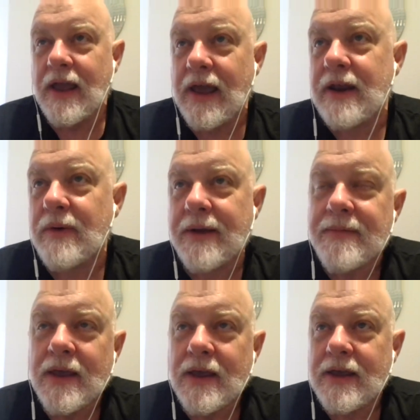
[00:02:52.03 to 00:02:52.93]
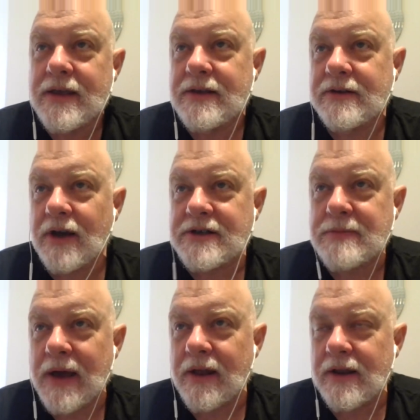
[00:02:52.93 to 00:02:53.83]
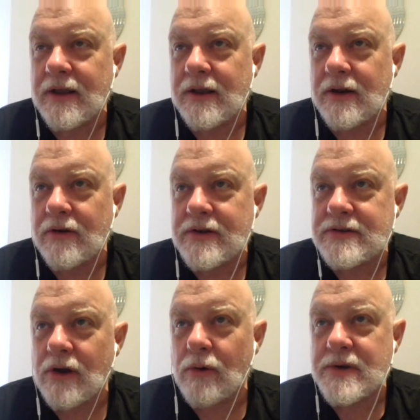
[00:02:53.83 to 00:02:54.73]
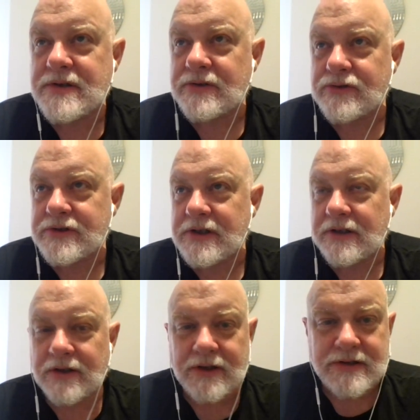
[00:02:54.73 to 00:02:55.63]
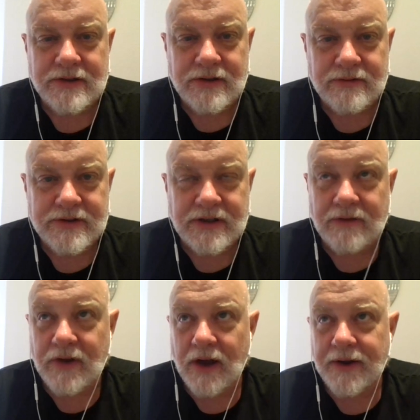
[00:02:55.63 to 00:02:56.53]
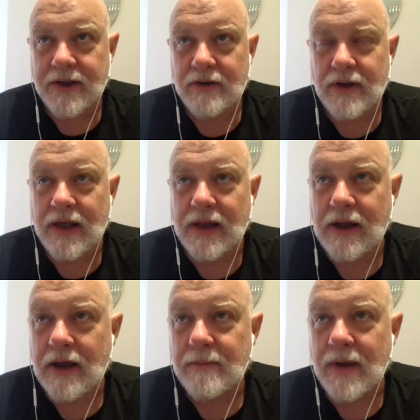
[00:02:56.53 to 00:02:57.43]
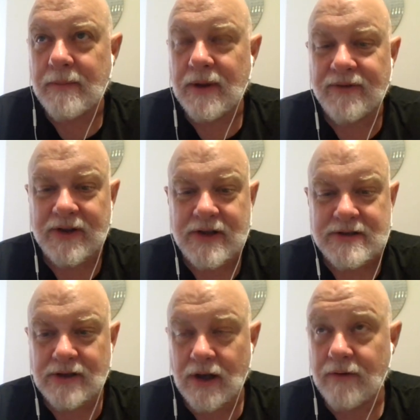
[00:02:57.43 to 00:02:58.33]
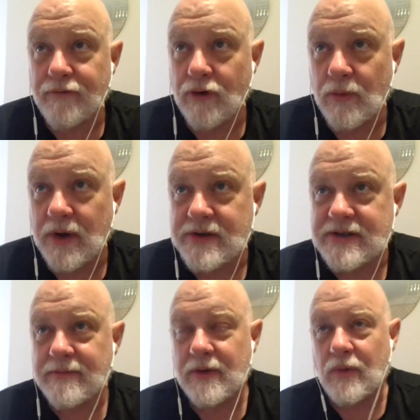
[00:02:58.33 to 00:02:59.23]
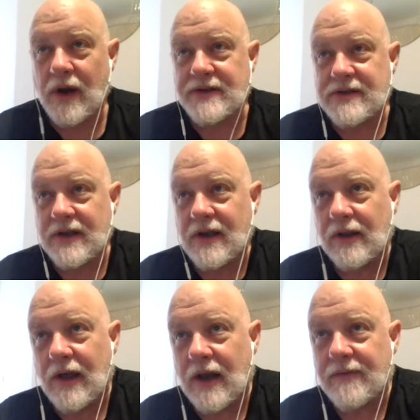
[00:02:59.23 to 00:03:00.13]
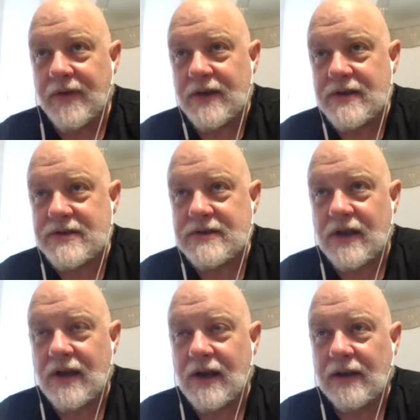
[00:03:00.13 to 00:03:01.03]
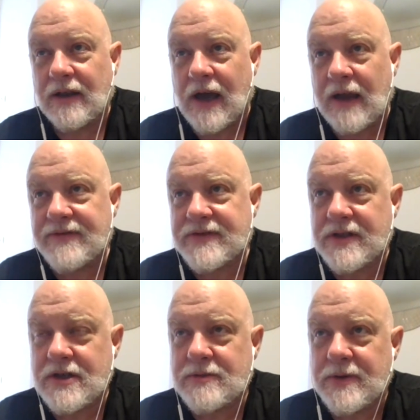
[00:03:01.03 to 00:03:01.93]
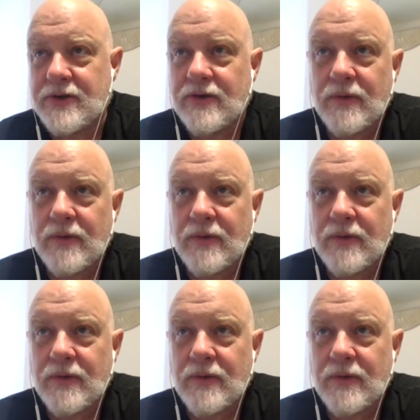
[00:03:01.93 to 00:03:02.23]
anyway, he talks about, he's always interesting to listen to, Steve Donahue, and I'm loving these long form ones. I've been watching a lot of his lives that he's been doing